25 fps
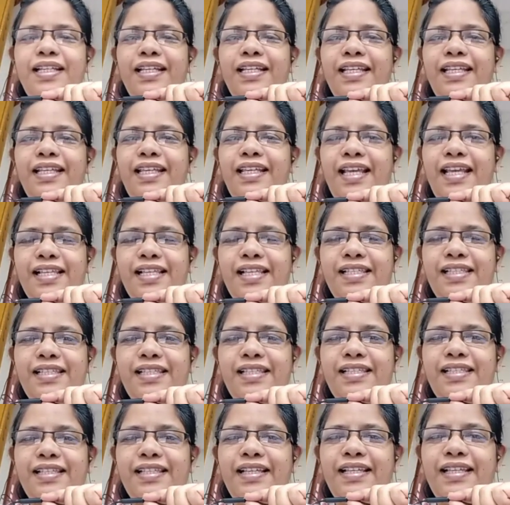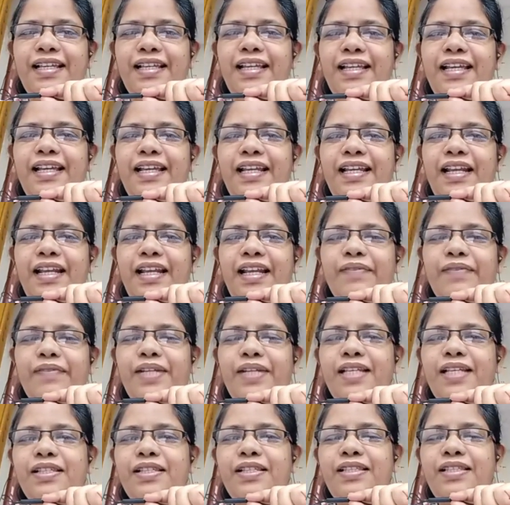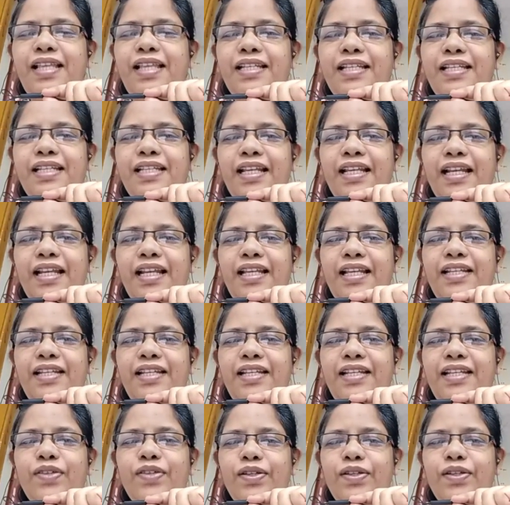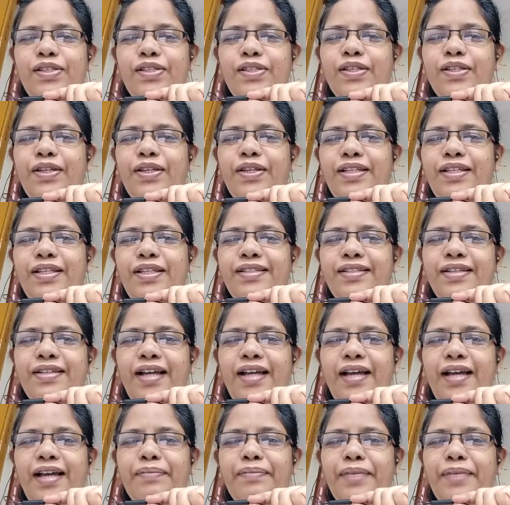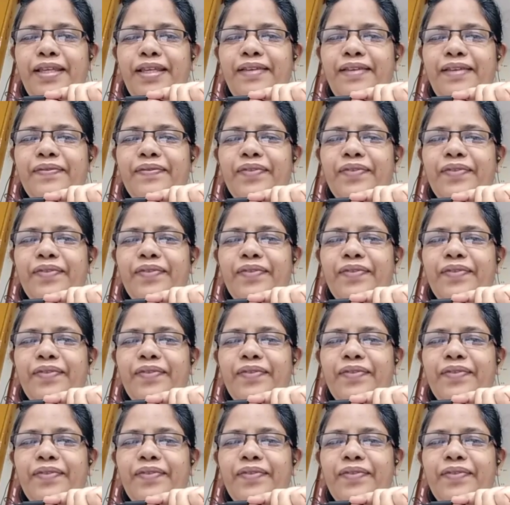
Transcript: Yes. Nowadays, they take ladies also into army.